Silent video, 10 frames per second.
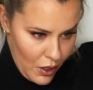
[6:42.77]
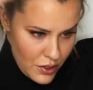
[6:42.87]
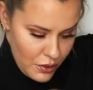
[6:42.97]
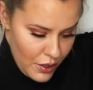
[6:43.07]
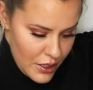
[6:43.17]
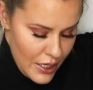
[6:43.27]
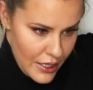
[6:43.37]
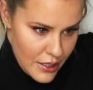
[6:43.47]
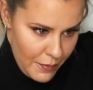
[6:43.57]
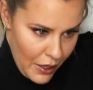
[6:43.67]
also gonna
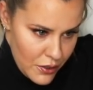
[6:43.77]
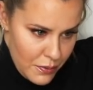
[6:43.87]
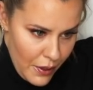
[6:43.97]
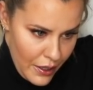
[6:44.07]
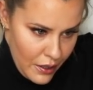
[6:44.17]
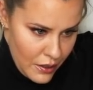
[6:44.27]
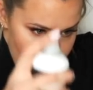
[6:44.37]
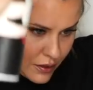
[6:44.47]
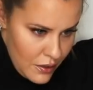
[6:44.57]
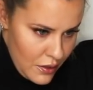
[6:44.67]
take some hairspray
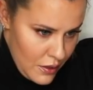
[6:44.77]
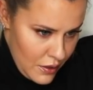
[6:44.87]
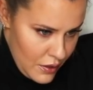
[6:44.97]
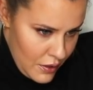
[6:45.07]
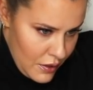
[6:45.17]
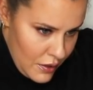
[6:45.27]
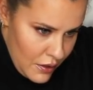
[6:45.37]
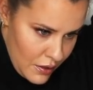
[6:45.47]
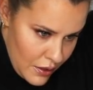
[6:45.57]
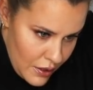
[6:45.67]

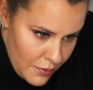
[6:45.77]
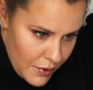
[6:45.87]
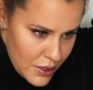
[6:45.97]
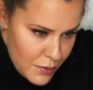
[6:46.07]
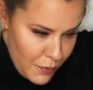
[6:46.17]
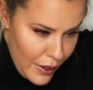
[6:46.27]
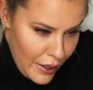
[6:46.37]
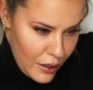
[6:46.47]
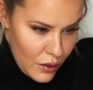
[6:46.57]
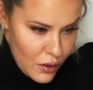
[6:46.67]
and I'm gonna
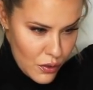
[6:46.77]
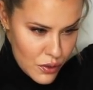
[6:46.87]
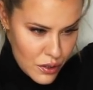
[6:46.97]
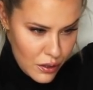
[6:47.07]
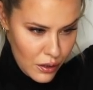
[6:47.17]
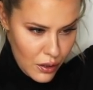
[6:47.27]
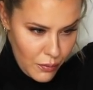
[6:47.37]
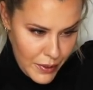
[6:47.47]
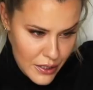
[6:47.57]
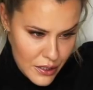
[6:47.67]
spray those little
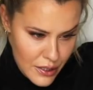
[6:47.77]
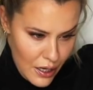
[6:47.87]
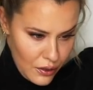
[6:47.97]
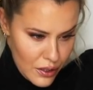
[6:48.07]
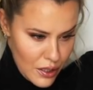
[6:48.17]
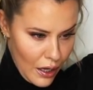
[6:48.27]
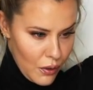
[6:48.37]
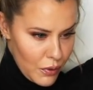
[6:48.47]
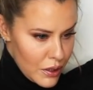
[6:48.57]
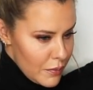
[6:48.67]
pieces down because I
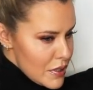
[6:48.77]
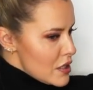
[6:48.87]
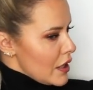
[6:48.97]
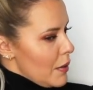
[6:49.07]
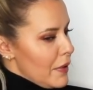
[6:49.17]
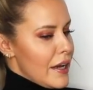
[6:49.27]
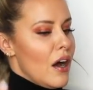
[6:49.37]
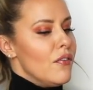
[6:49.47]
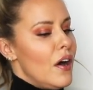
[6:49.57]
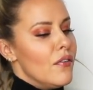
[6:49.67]
don't want them to stick up like
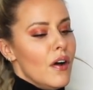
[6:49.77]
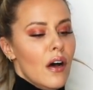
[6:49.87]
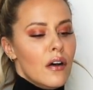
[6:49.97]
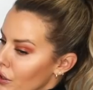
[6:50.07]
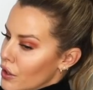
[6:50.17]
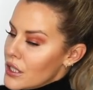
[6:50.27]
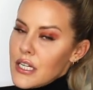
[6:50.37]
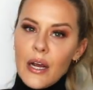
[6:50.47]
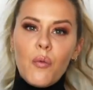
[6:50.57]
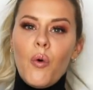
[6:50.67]
alfalfa. You're gonna
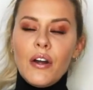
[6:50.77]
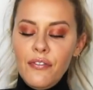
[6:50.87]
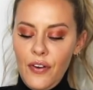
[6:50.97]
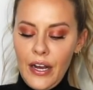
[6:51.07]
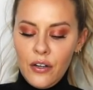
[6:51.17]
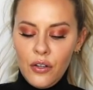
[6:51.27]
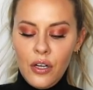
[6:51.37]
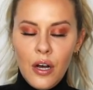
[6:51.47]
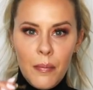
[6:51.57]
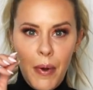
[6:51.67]
take one final
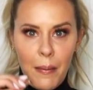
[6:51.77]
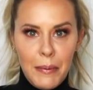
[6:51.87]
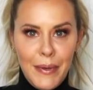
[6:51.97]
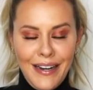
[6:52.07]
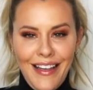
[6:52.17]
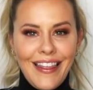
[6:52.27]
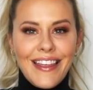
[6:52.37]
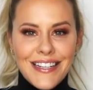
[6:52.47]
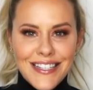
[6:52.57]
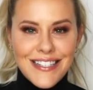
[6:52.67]
bobby pin.
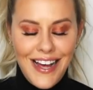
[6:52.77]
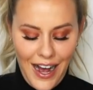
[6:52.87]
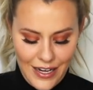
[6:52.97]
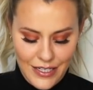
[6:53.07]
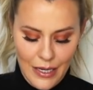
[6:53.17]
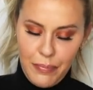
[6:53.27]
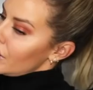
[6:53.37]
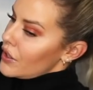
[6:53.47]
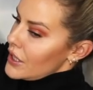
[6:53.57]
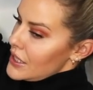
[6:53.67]
This is the hot tip.
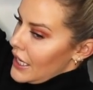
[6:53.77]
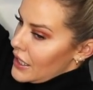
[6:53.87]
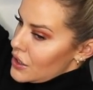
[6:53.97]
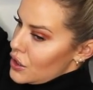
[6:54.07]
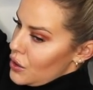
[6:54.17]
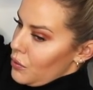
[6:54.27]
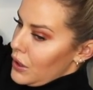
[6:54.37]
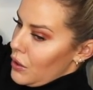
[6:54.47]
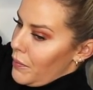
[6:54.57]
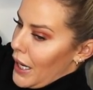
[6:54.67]
You're gonna take two
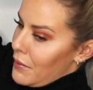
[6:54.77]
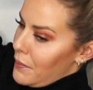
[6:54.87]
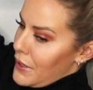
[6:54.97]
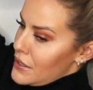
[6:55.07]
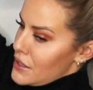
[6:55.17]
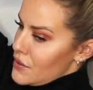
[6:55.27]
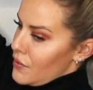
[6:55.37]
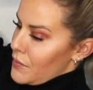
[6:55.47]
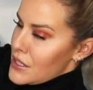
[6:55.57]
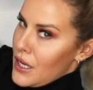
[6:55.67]
little baby pieces
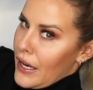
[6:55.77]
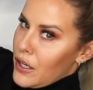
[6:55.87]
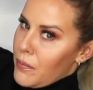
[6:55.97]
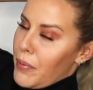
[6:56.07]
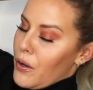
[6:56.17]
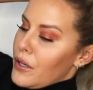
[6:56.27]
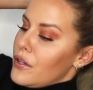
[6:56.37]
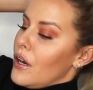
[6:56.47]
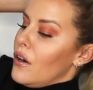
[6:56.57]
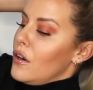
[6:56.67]
from the side of your
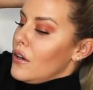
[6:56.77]
ponytail